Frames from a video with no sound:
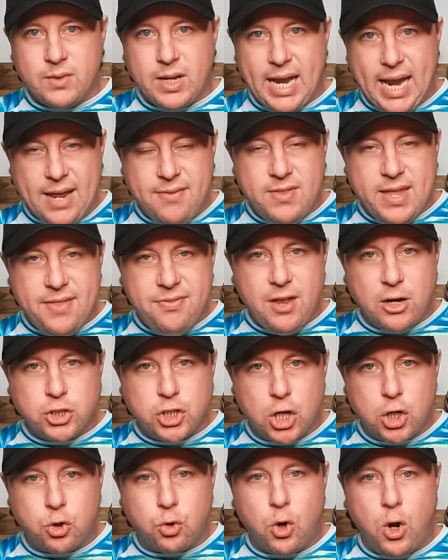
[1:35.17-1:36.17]
And then there's
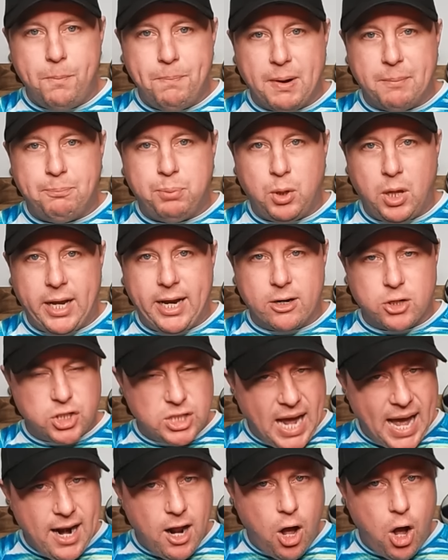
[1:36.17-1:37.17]
a group of players,
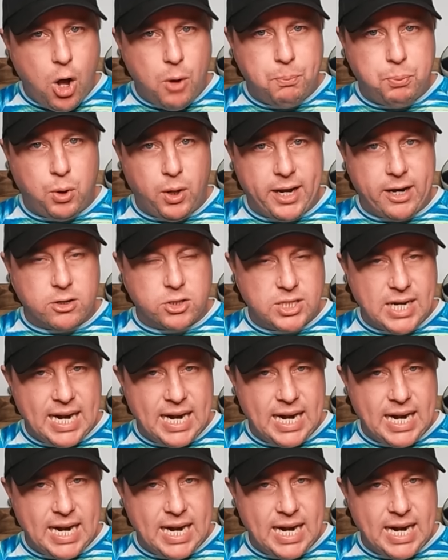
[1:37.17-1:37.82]
not all players,